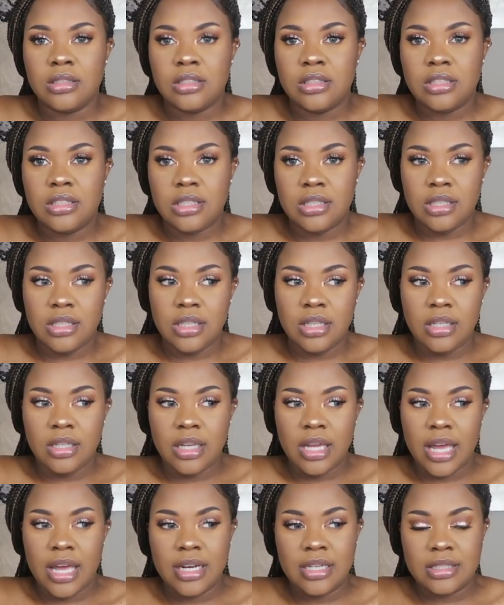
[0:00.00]

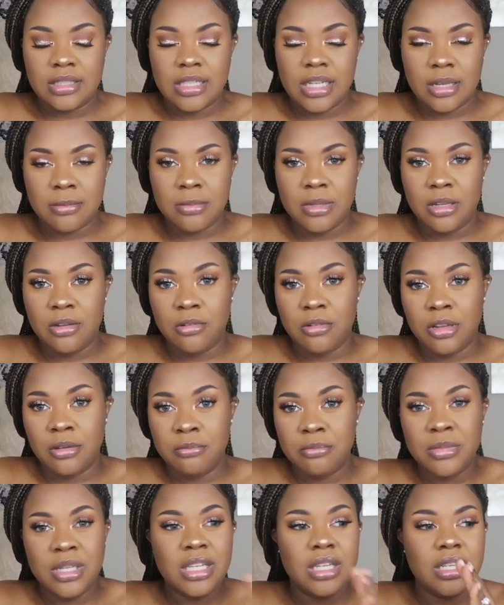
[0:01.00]
she had a segment
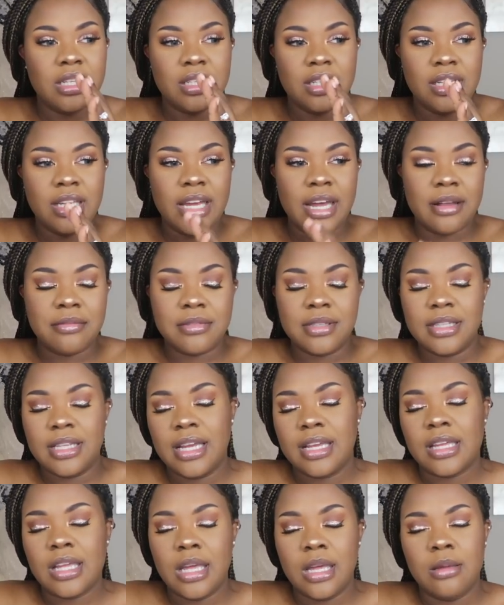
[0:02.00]
immediately after
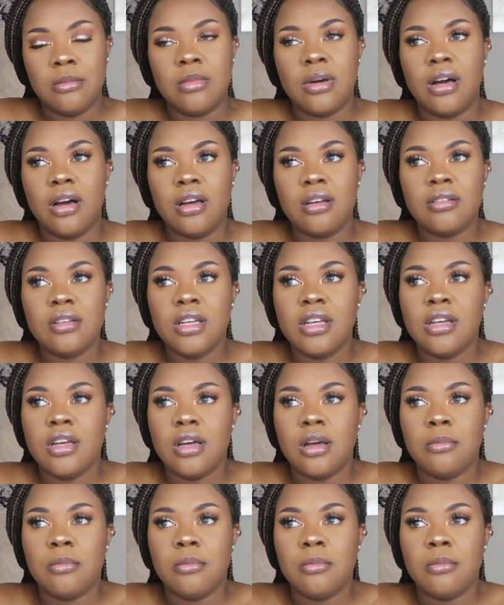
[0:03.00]
that came off